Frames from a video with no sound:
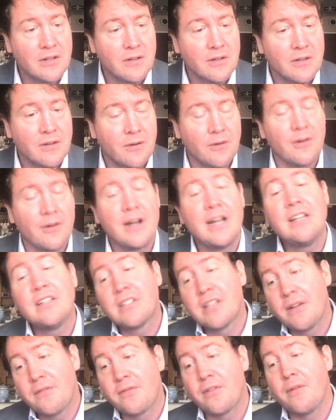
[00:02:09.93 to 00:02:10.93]
Or it is
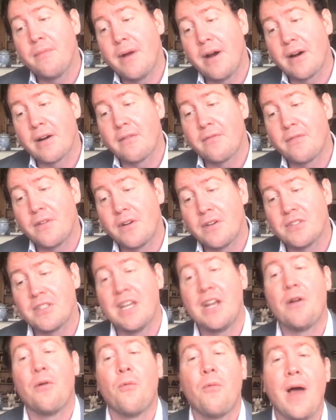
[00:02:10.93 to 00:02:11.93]
good for America first
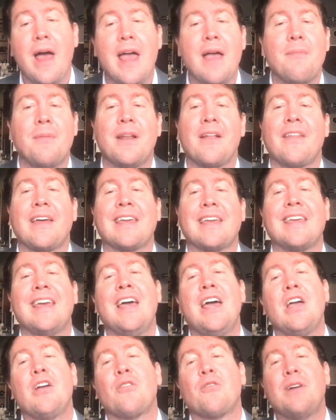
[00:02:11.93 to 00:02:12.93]
in a way, but it
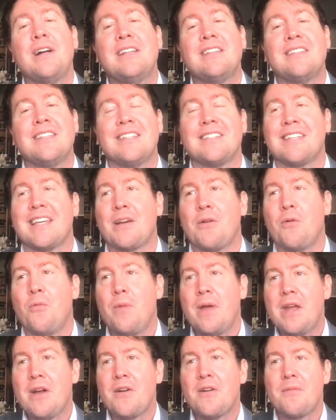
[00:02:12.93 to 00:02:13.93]
creates this
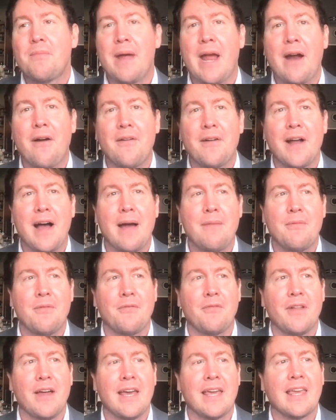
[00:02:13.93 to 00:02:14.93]
weird paradigm
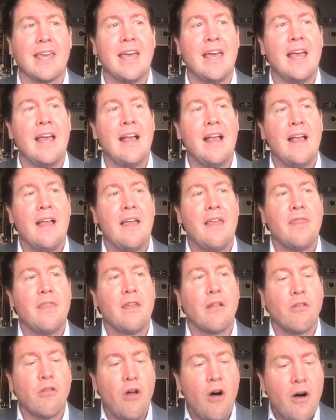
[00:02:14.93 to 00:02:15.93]
of
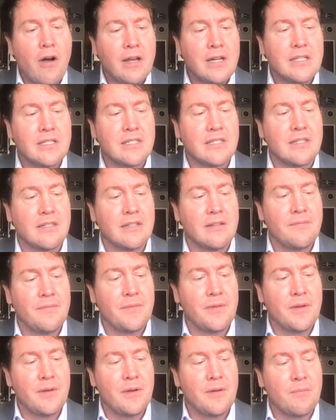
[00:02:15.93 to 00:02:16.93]
the longest
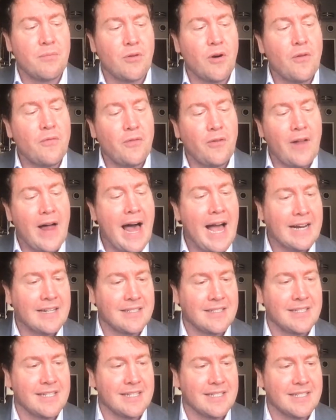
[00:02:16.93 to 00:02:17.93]

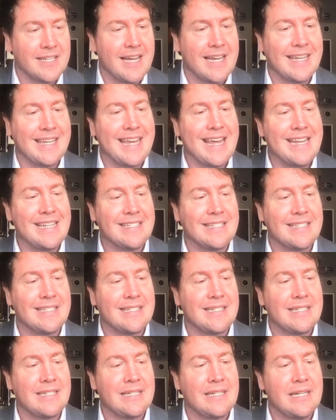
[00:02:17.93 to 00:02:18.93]
prophylaxis
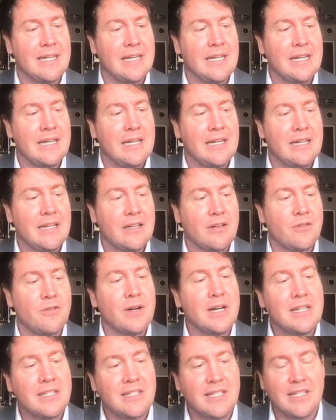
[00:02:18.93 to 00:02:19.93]
against
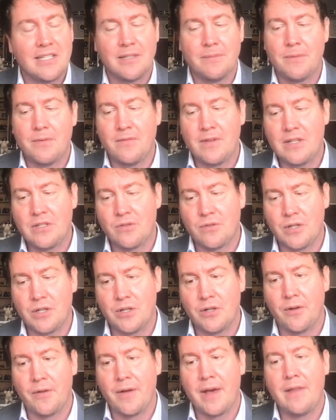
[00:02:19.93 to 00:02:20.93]
criticism of
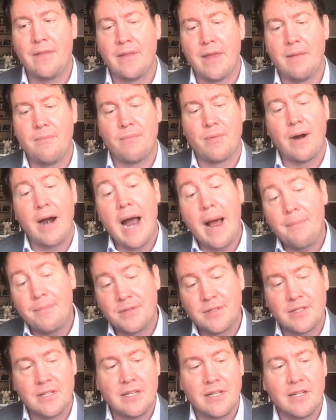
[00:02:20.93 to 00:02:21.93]
Israel and
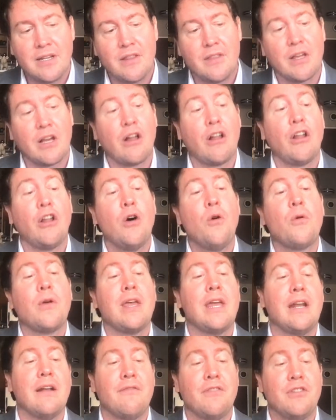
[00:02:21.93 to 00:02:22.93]
perhaps the
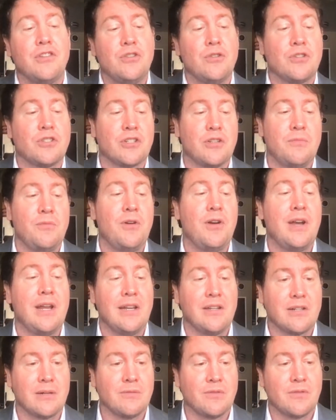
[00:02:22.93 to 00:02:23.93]
cloaking of the Jewish community
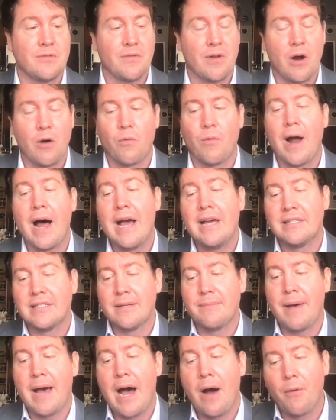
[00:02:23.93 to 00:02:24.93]
in terms of a rise
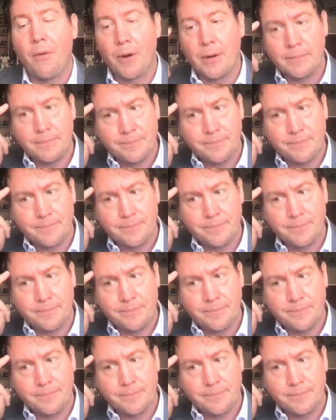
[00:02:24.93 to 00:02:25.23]
to power